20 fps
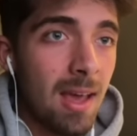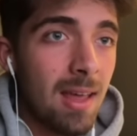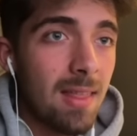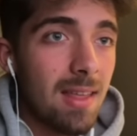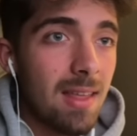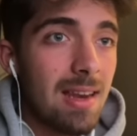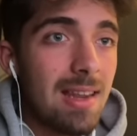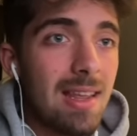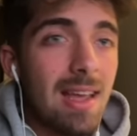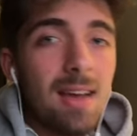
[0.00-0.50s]

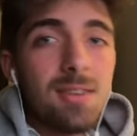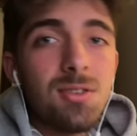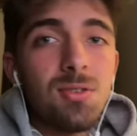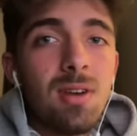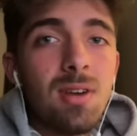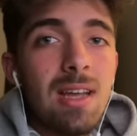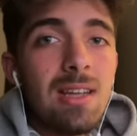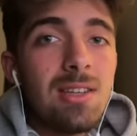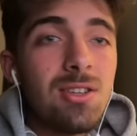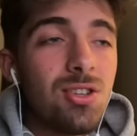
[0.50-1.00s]
Then
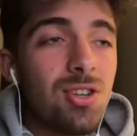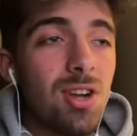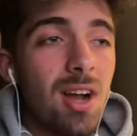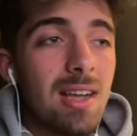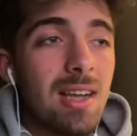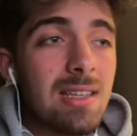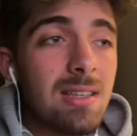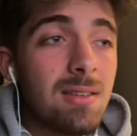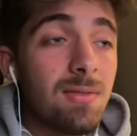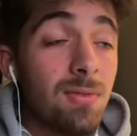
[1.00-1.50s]
yesterday,
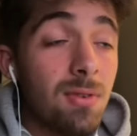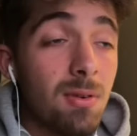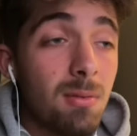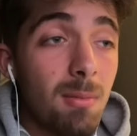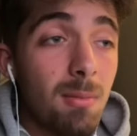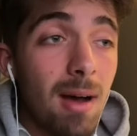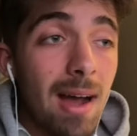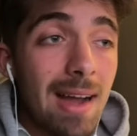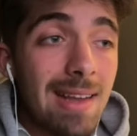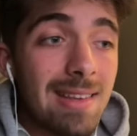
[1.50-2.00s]
just for
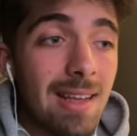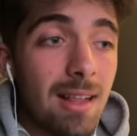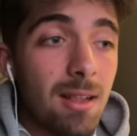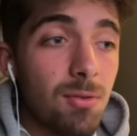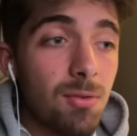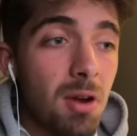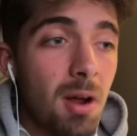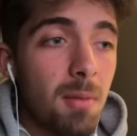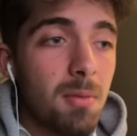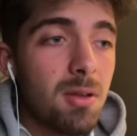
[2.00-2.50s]
my
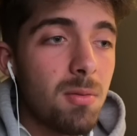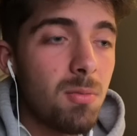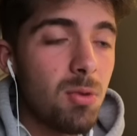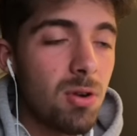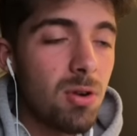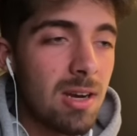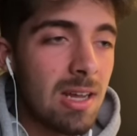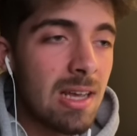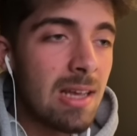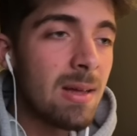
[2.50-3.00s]
Telegram
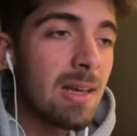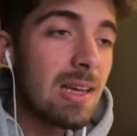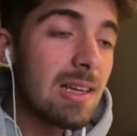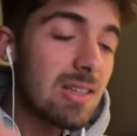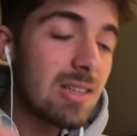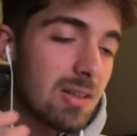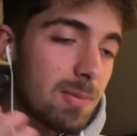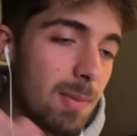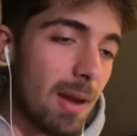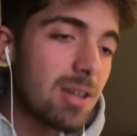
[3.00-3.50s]
community,
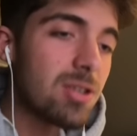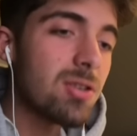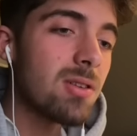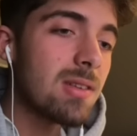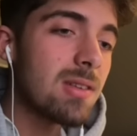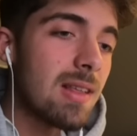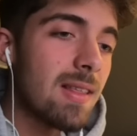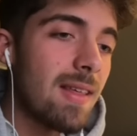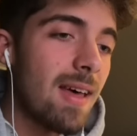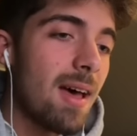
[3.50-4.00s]
special
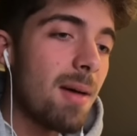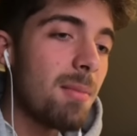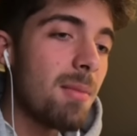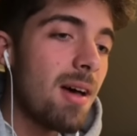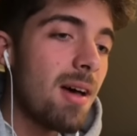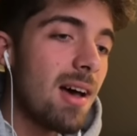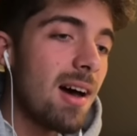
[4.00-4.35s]
to them,